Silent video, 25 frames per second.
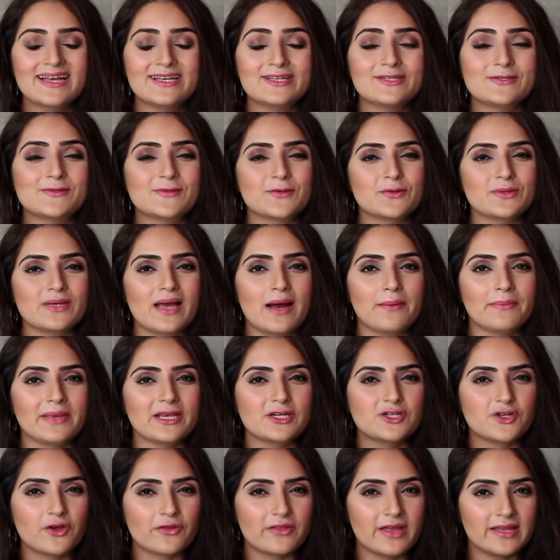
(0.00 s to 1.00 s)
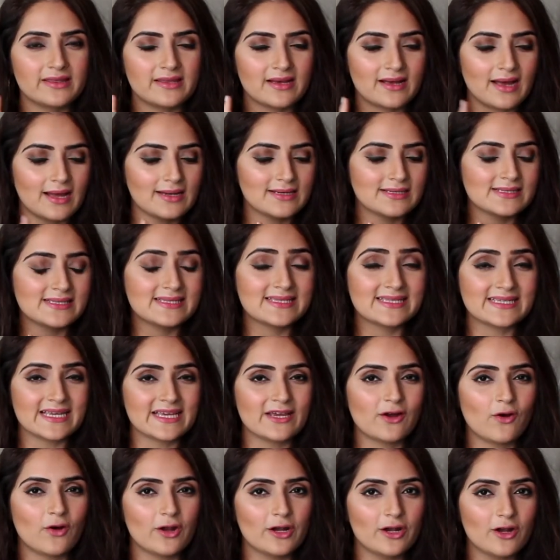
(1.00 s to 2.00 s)
So yeah, make sure that the colors
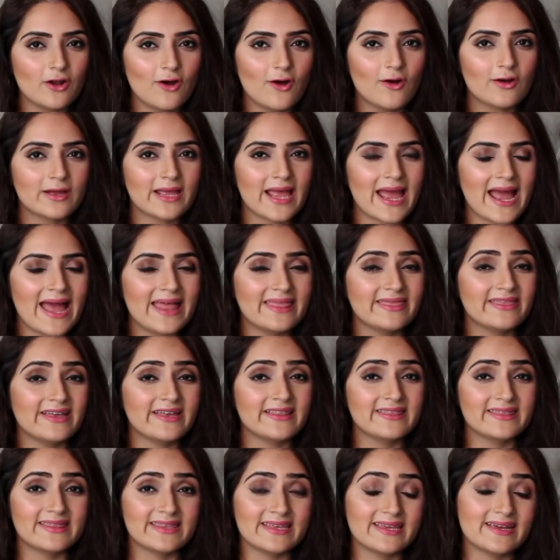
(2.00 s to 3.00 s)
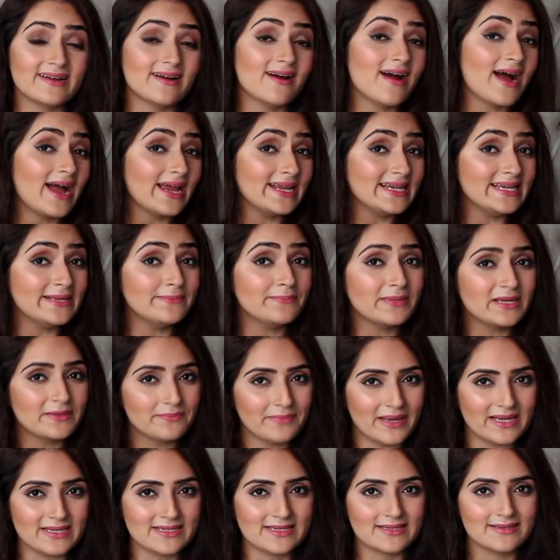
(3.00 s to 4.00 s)
stay on long and that they are highly
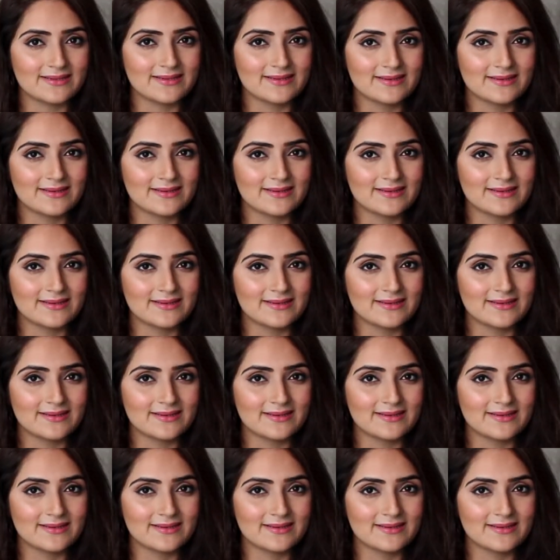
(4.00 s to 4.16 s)
pigmented.